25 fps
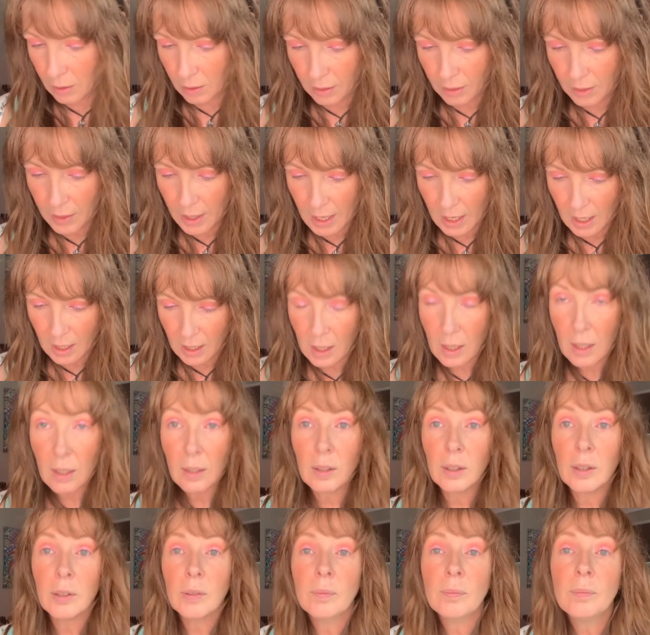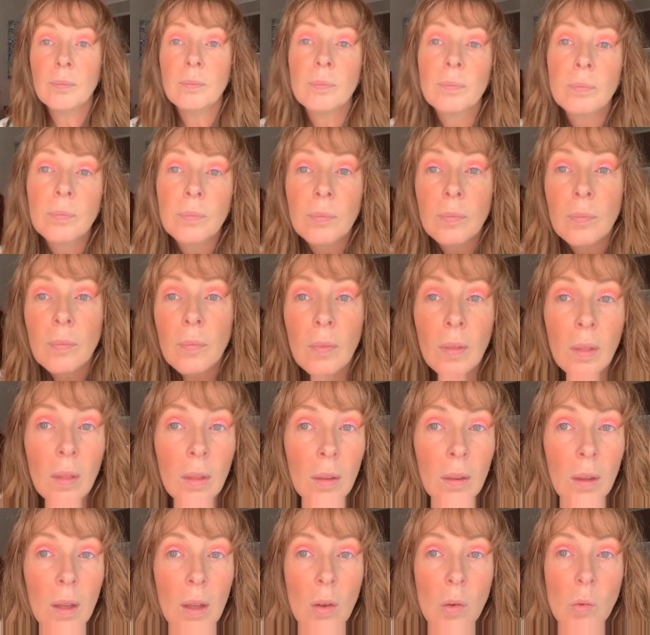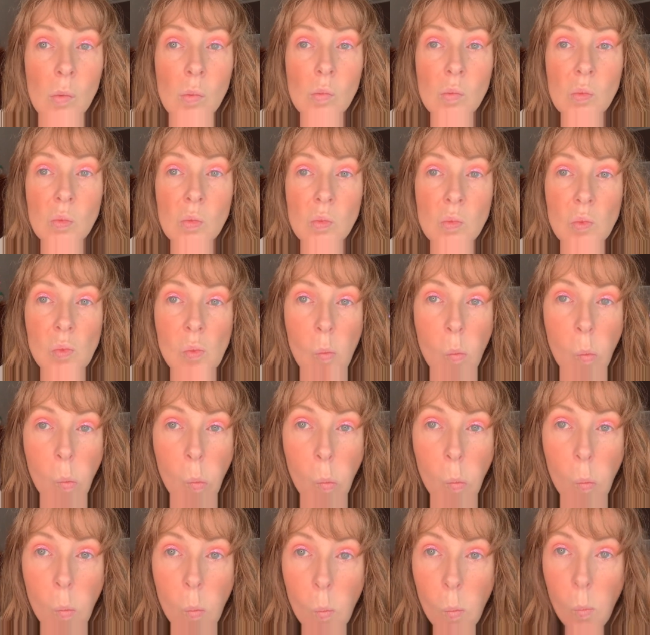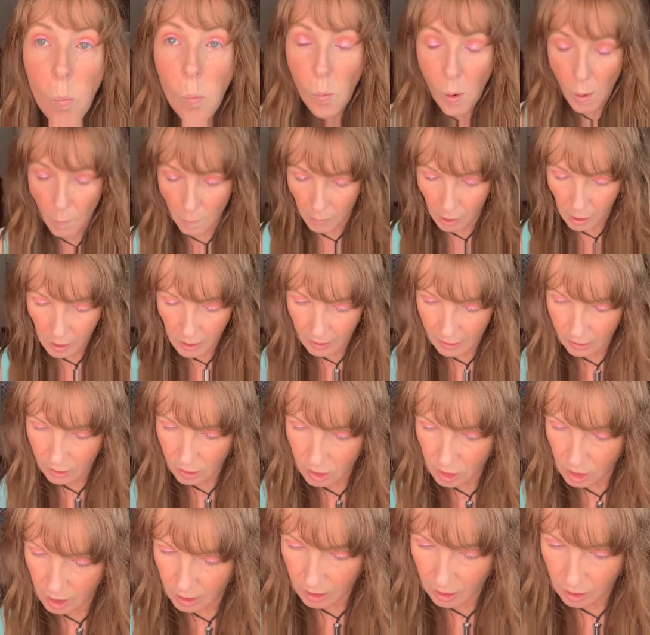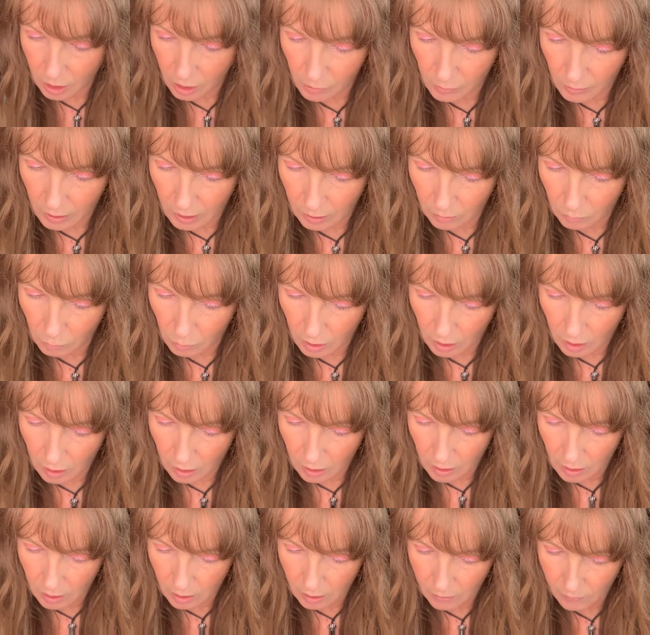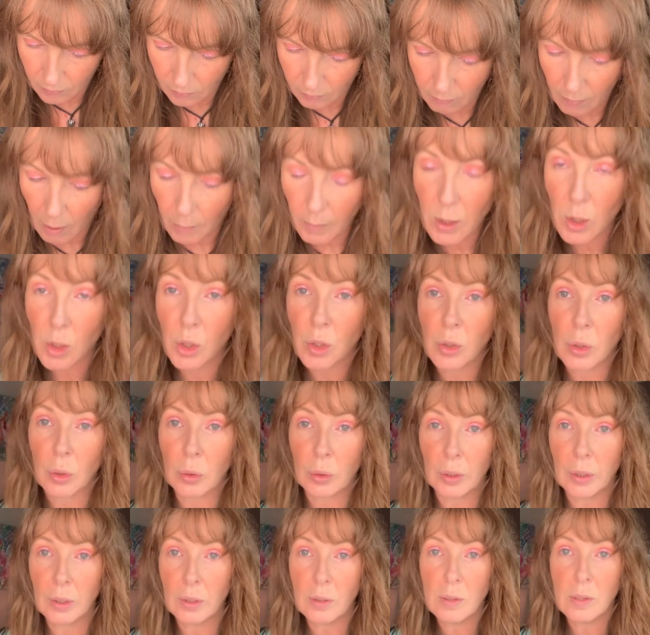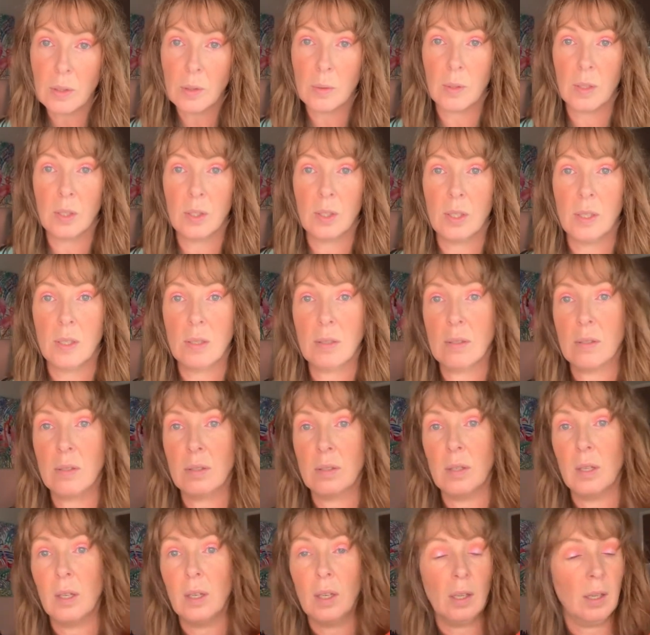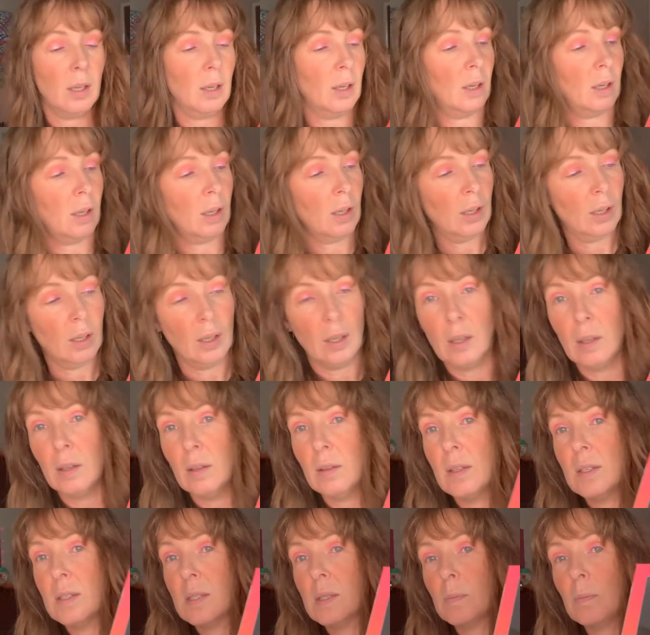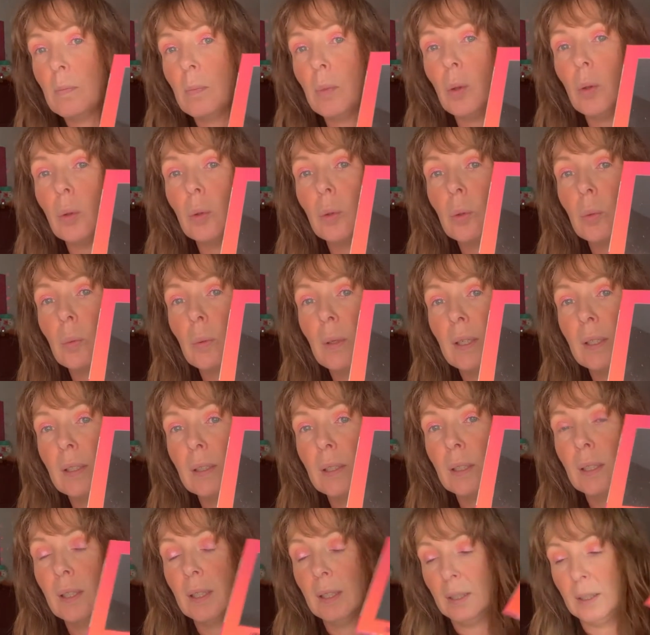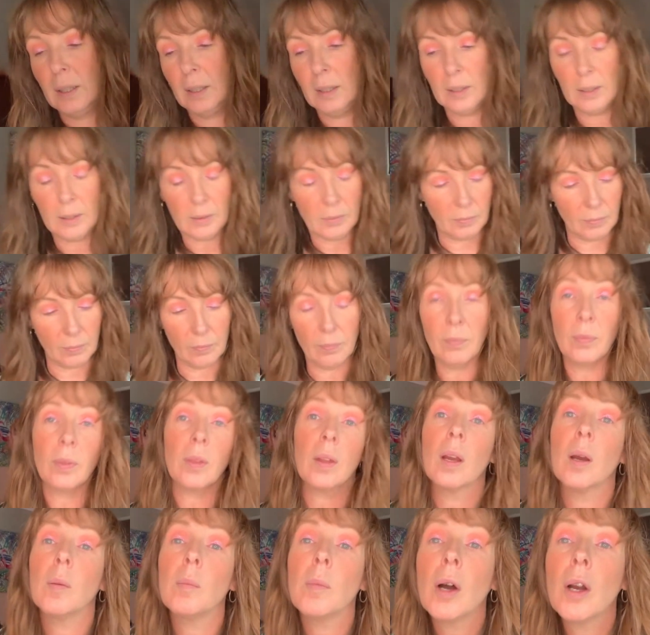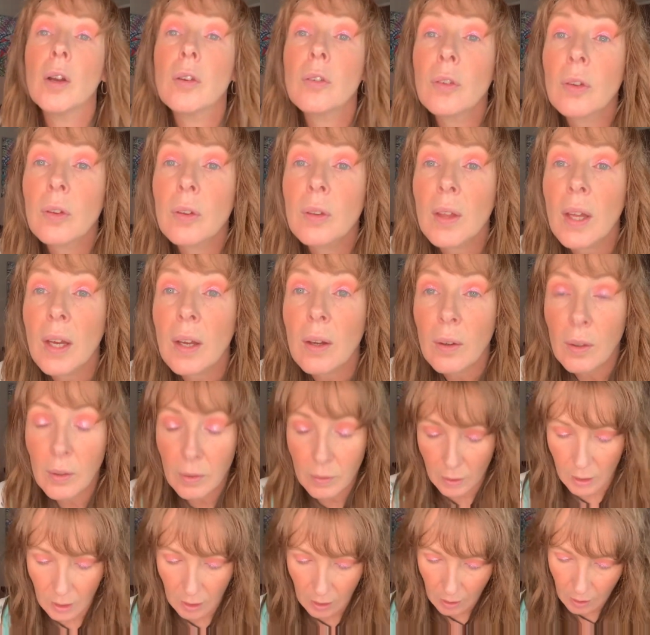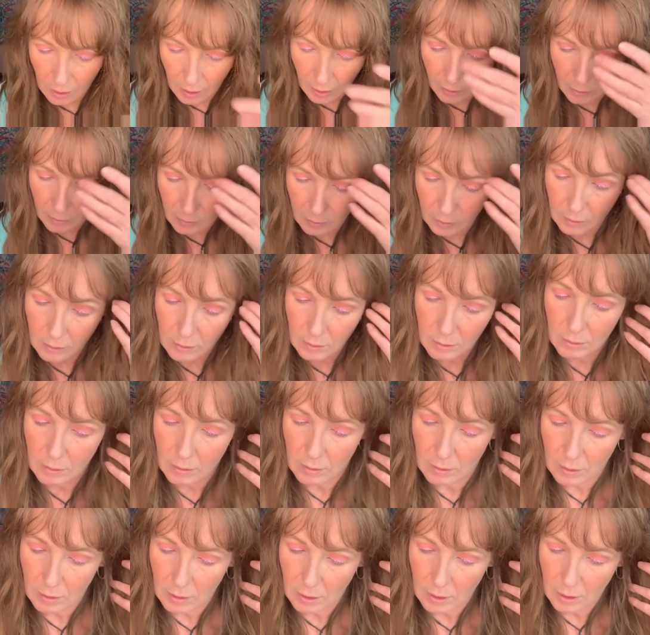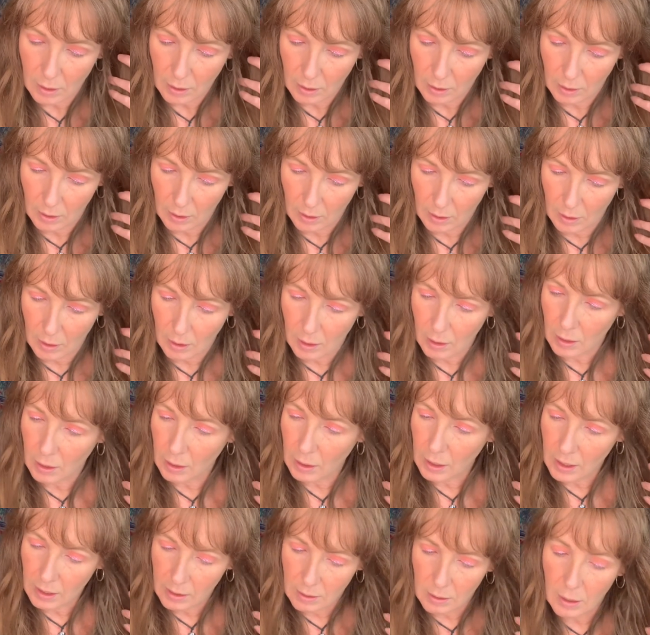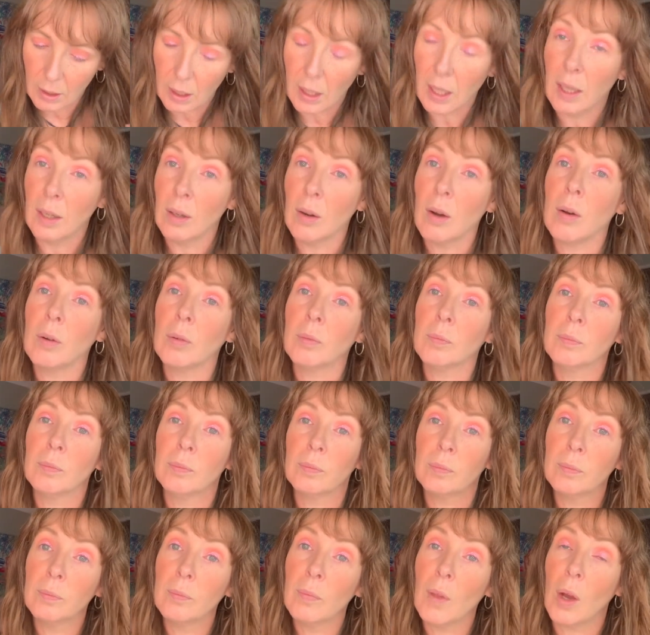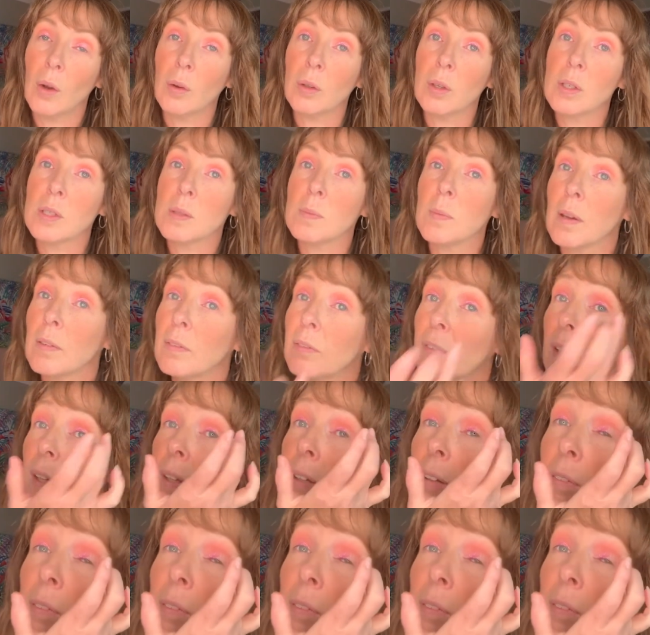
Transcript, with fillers: I think I might actually go in with Mama Tutorials, which is this blue one here. I might do that on the outer lid and again I'll I'll use my finger